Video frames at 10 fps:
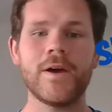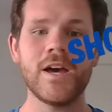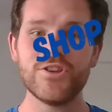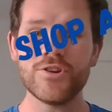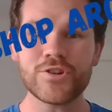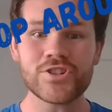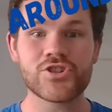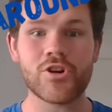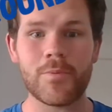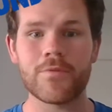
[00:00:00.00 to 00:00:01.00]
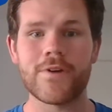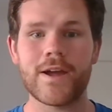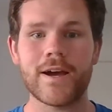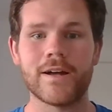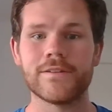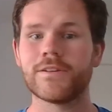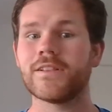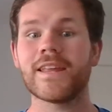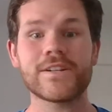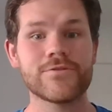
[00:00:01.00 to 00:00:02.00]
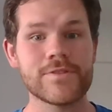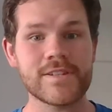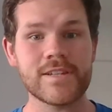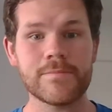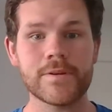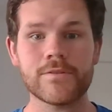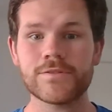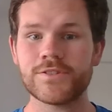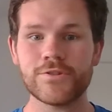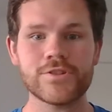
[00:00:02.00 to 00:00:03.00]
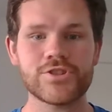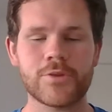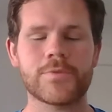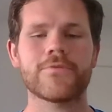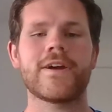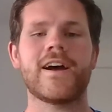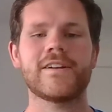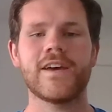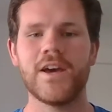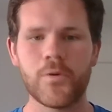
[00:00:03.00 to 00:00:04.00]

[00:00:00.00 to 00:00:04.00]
You could shop around. Electricity bills, you could shop around,